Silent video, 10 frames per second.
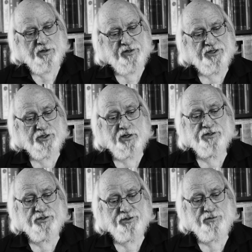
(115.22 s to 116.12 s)
They sought
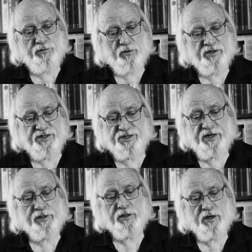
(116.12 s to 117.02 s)
to do for his
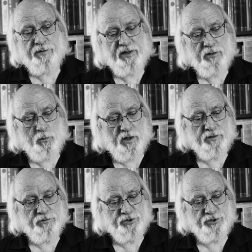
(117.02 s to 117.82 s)
second coming what